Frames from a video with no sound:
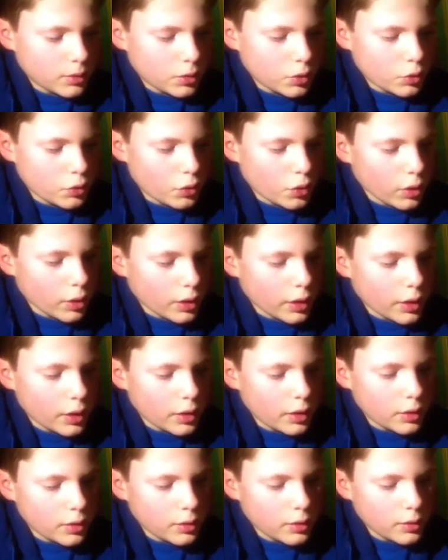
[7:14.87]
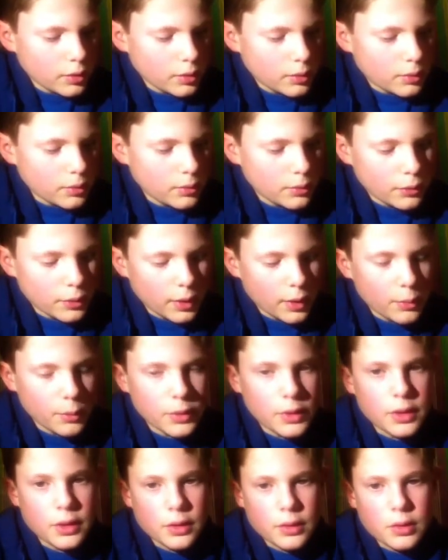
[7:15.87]
trolley thing,
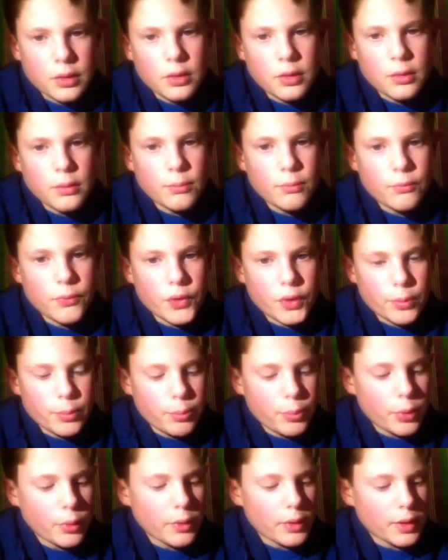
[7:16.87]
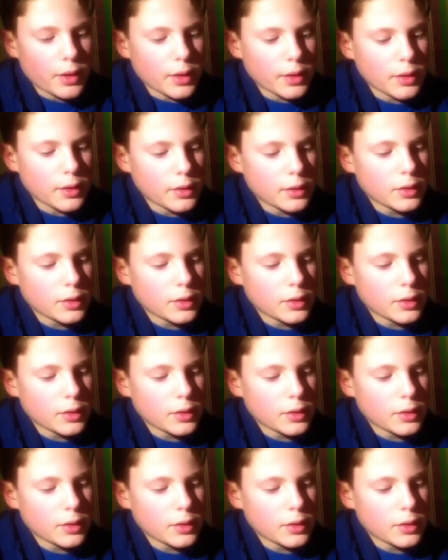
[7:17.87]
which is for putting